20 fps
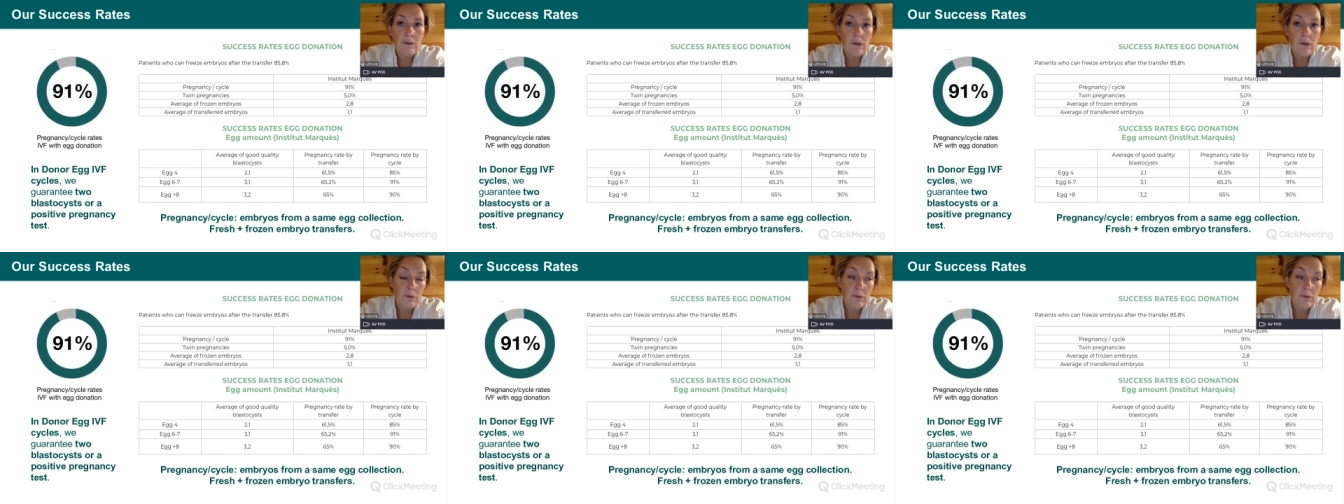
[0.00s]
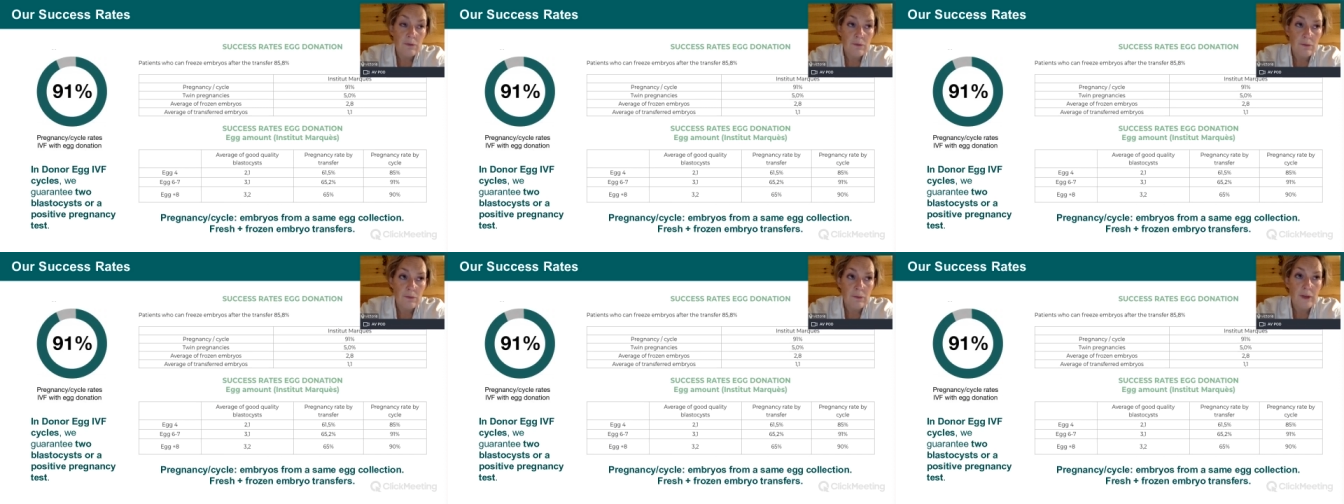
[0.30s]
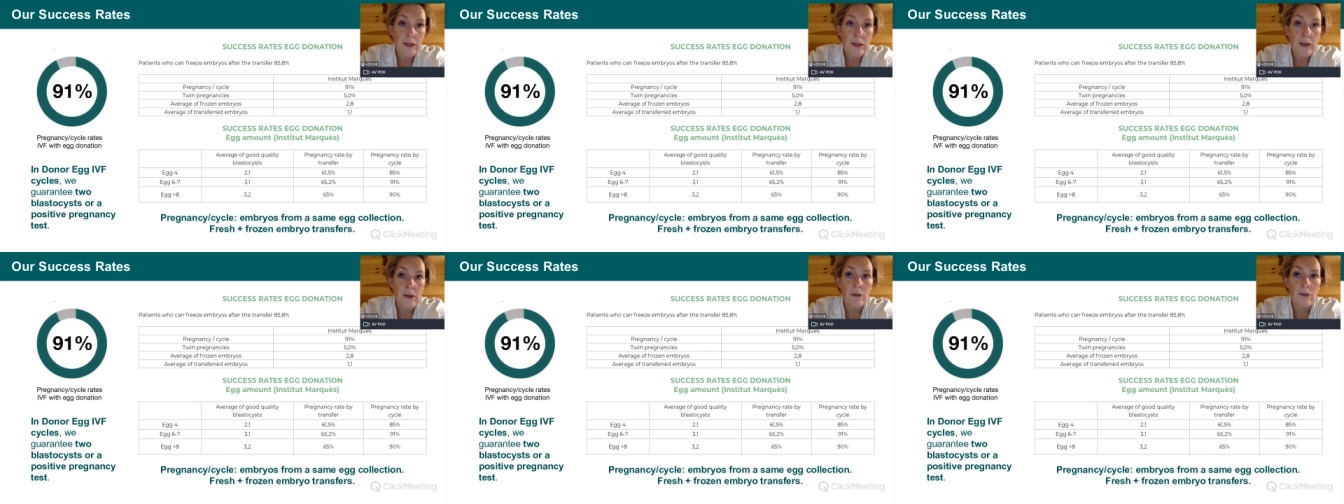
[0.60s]
well,
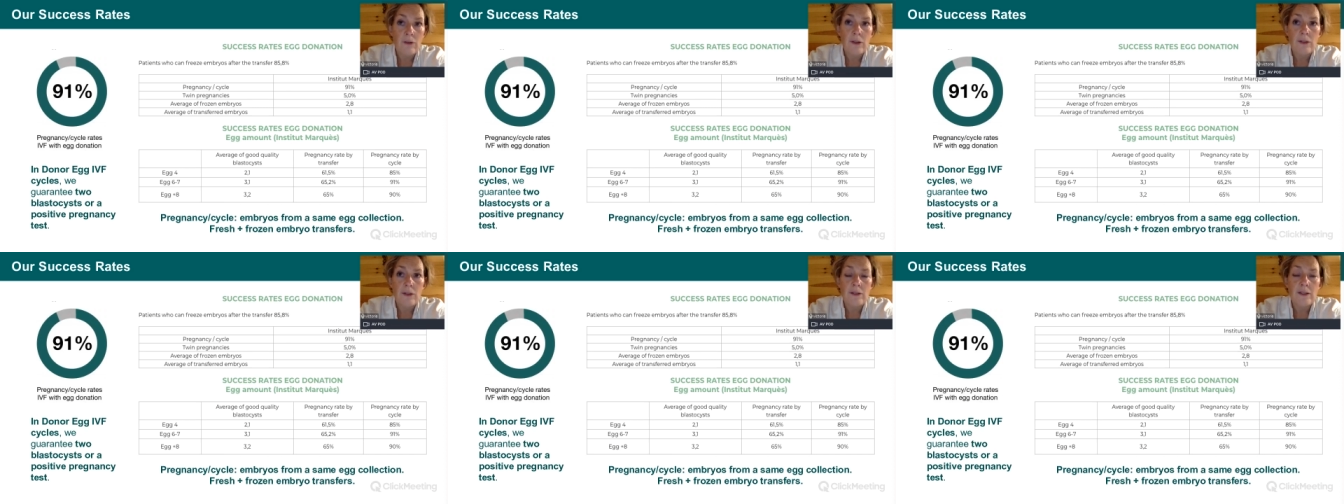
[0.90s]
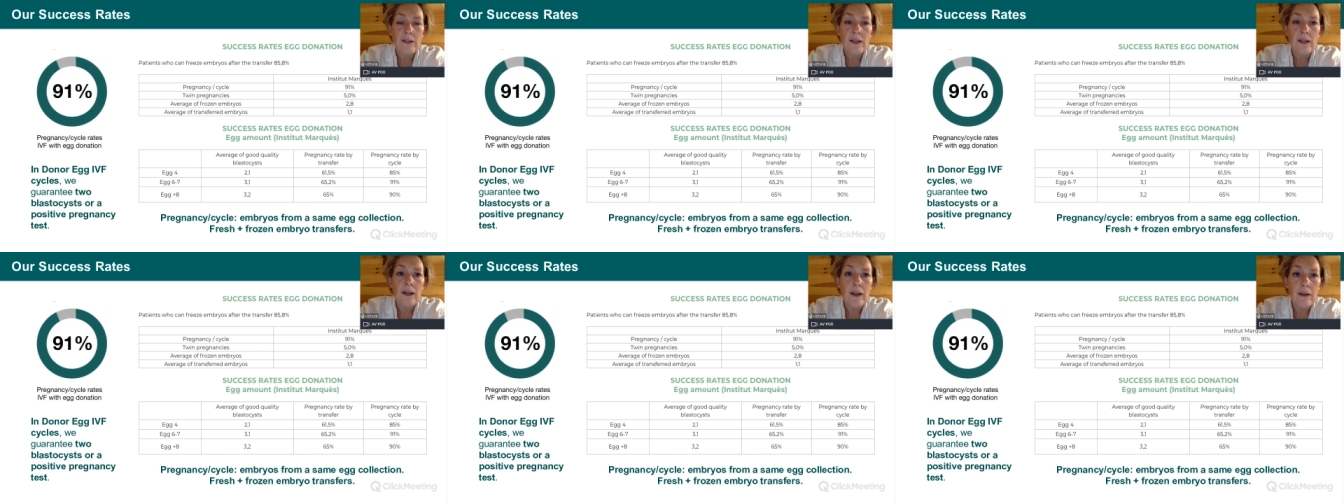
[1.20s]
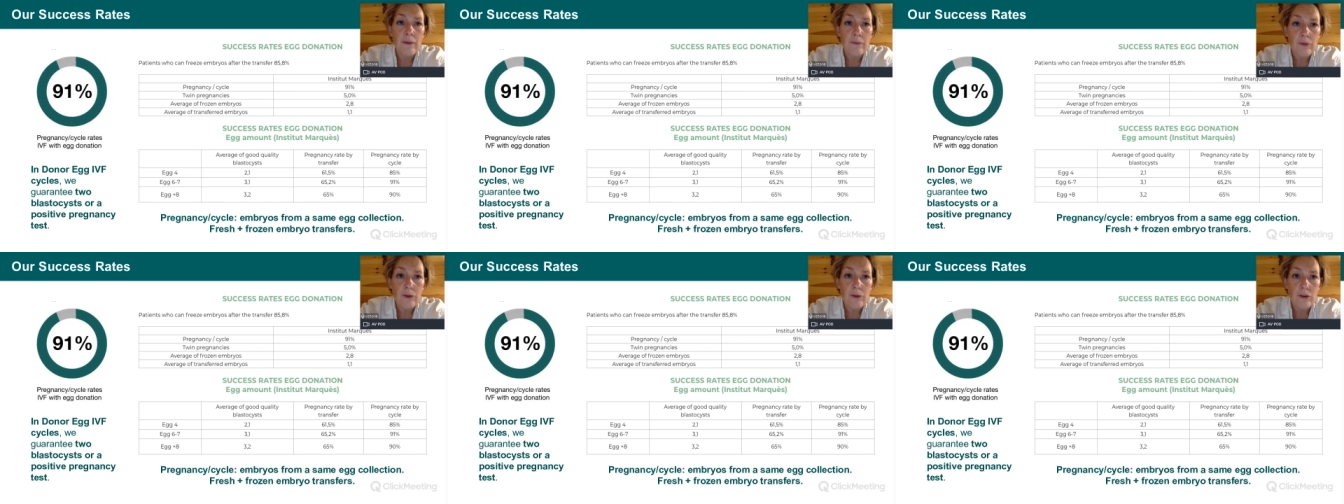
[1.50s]
we know that
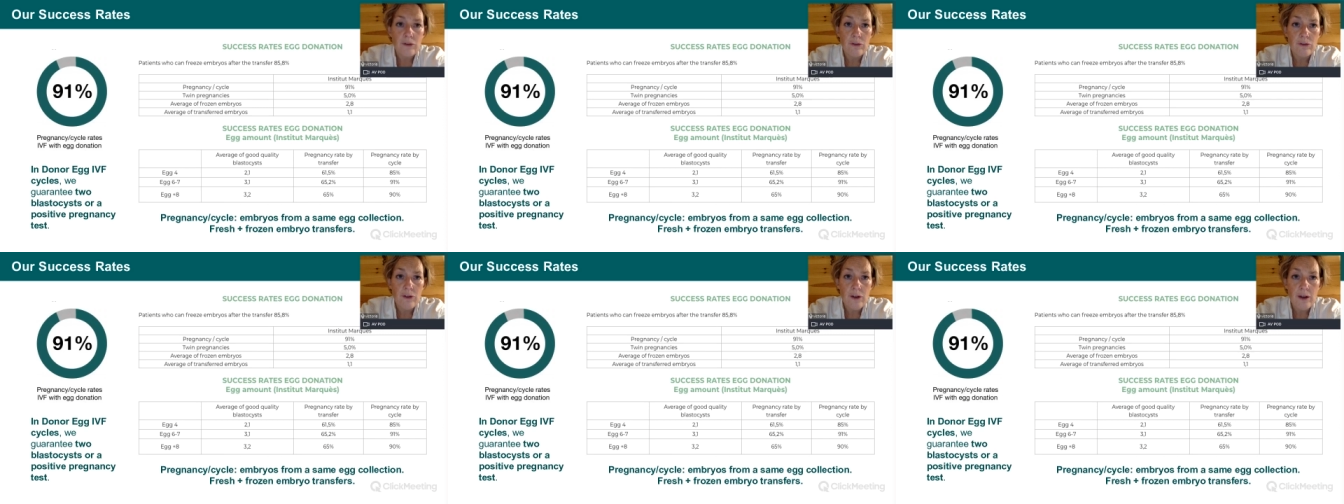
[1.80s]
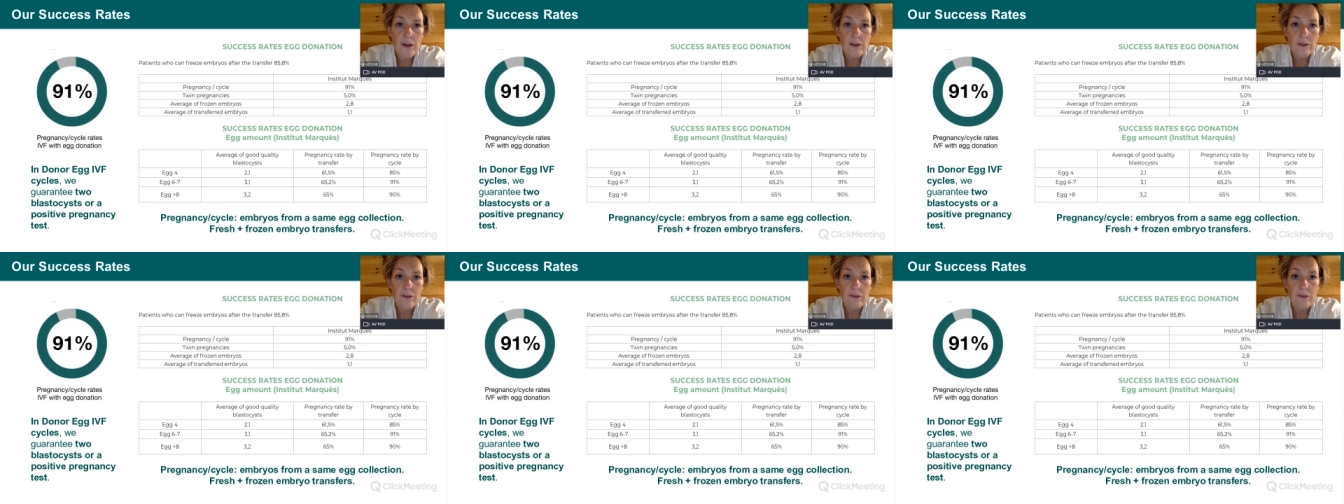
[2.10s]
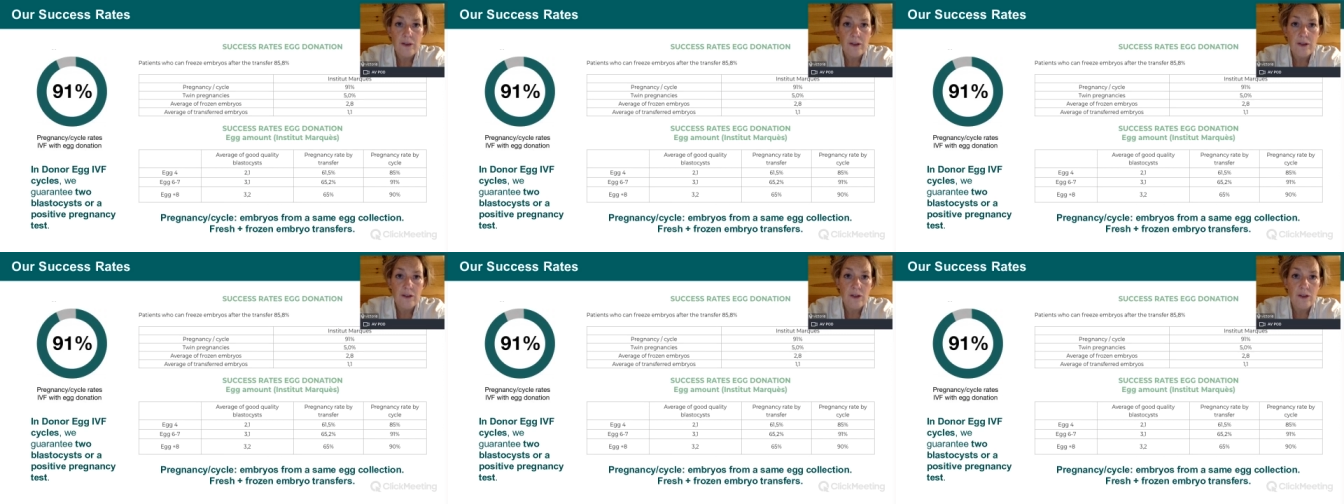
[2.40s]
single embryo
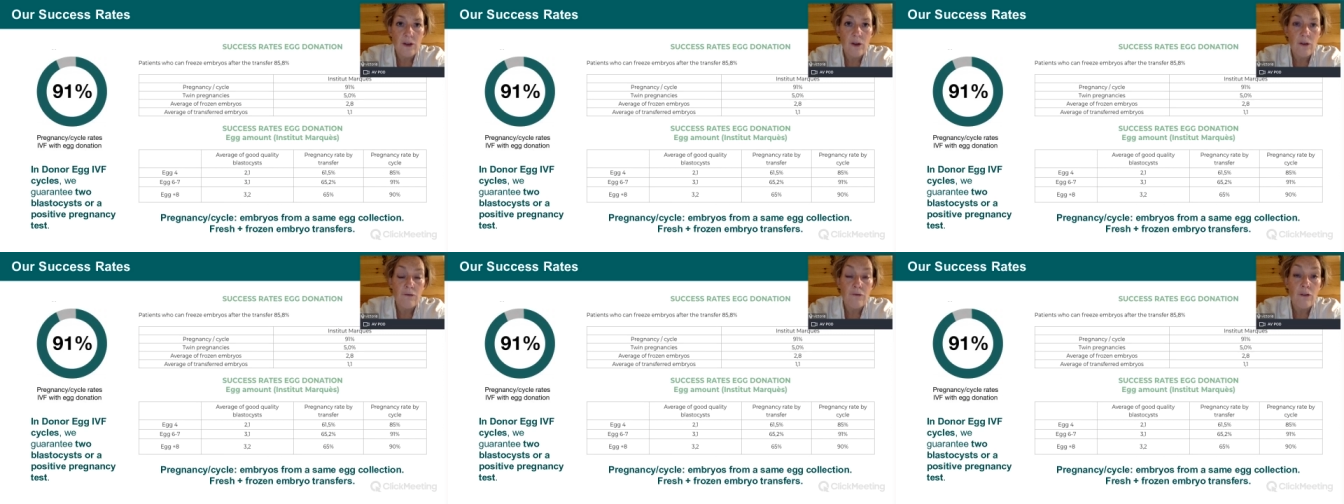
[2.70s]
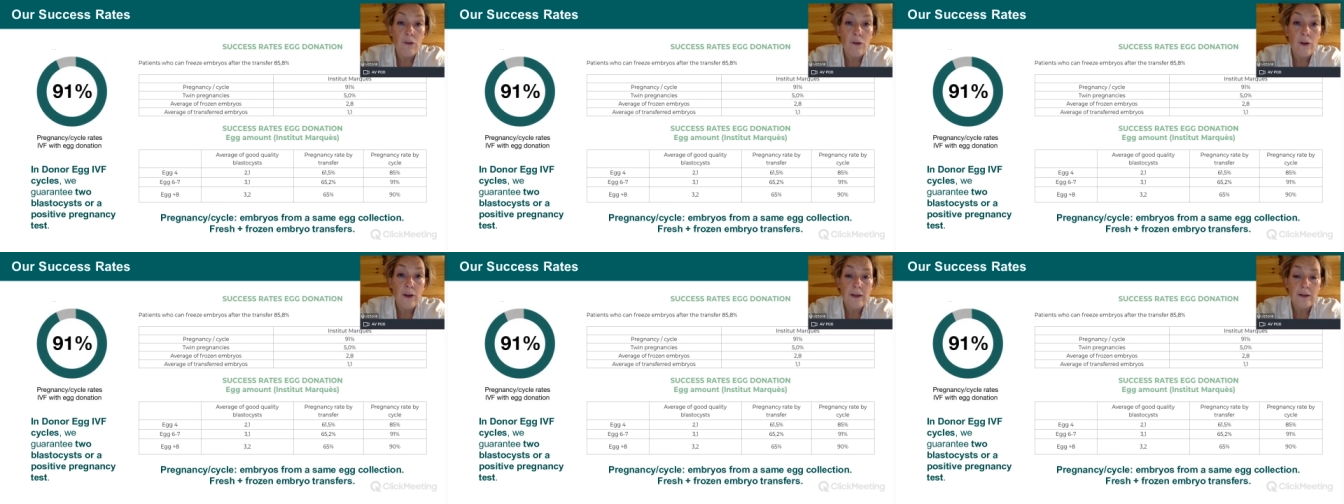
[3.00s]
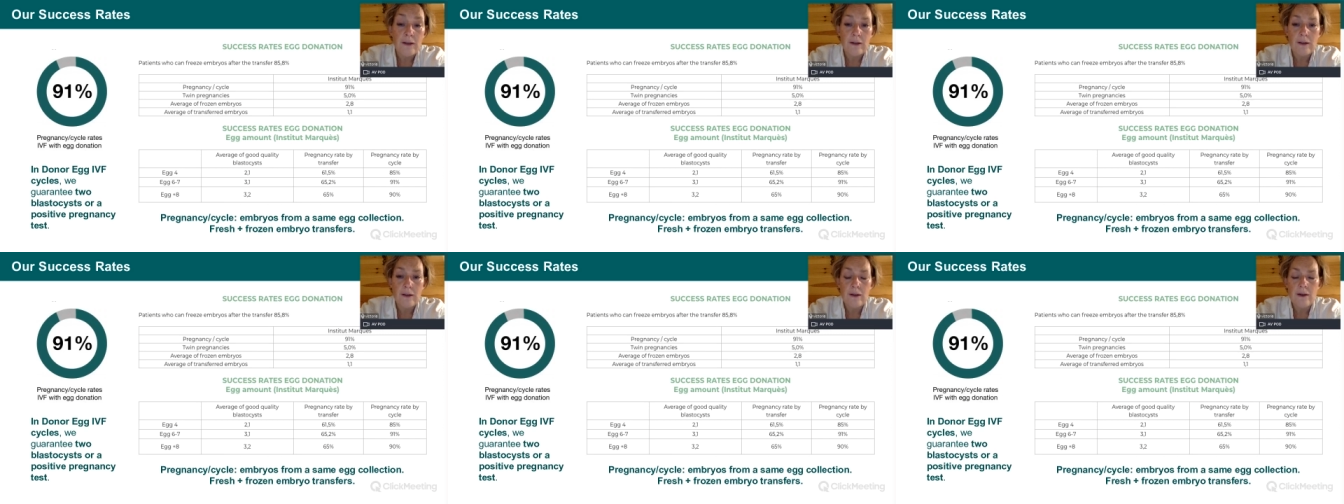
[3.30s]
transfers
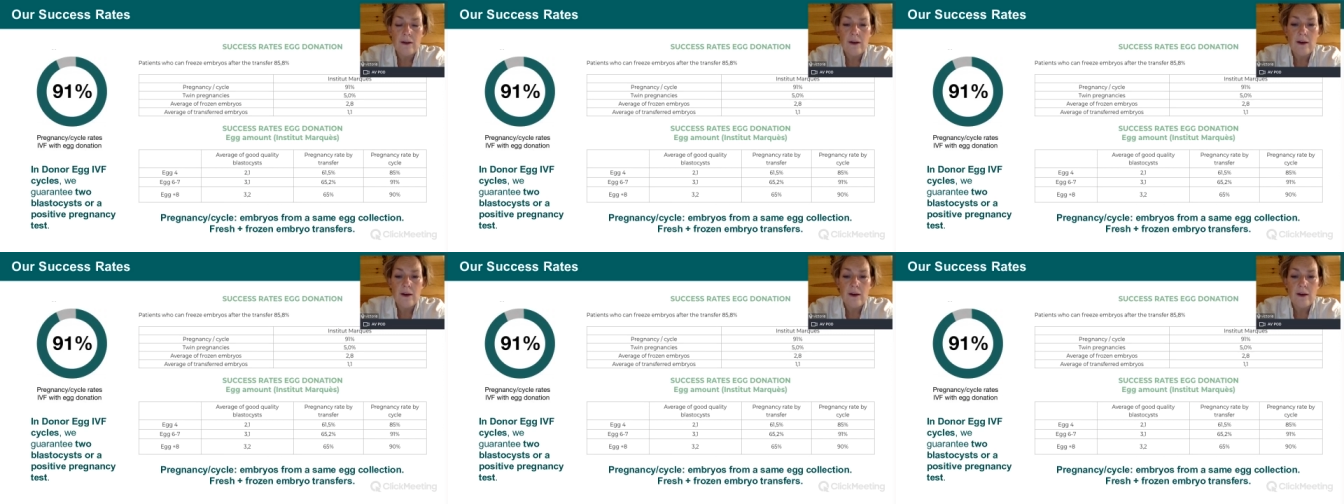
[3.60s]
avoid